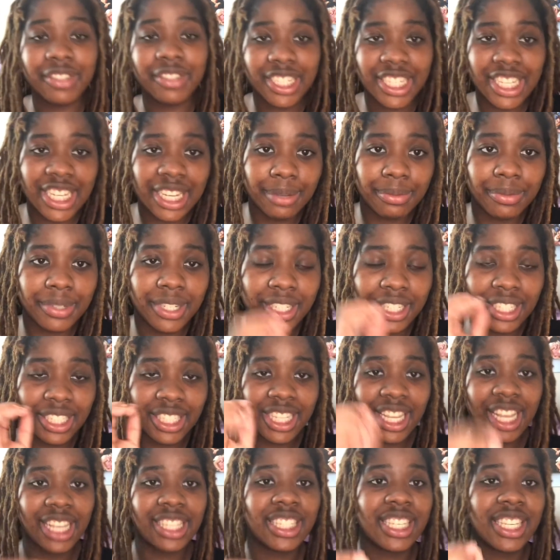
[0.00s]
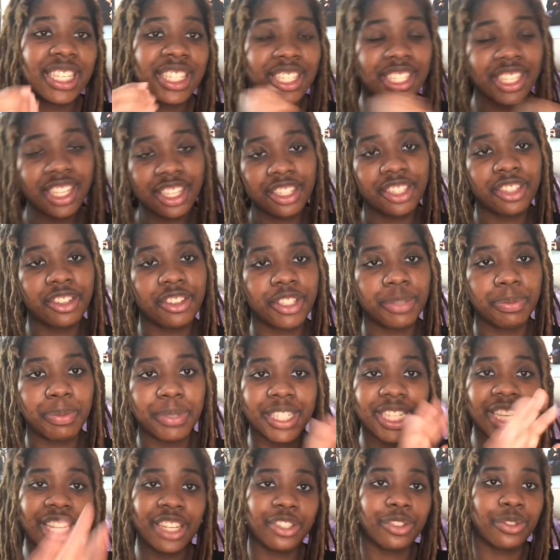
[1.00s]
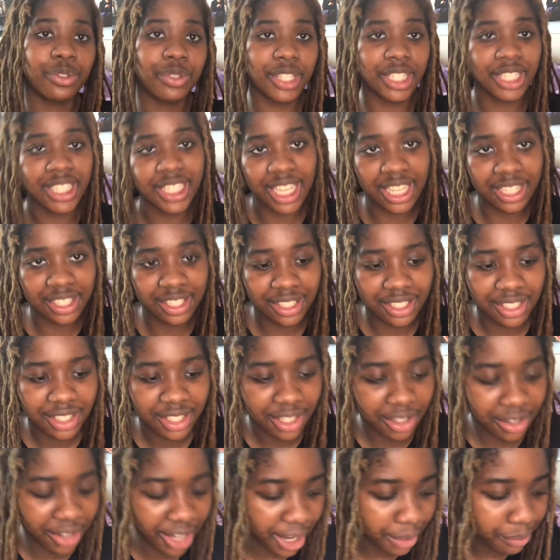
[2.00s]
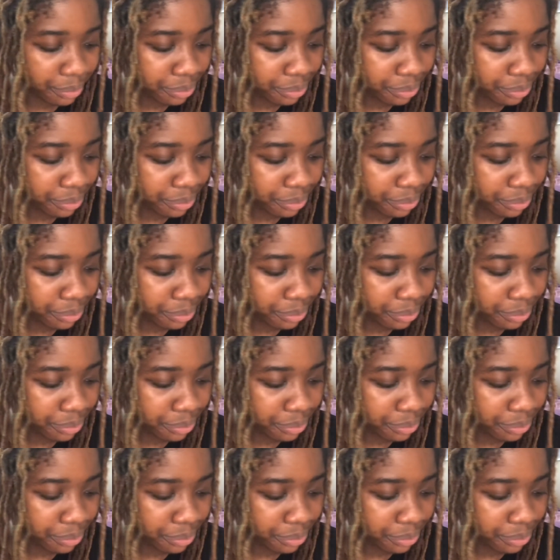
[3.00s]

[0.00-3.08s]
to him to discuss his sister's potential success, okay?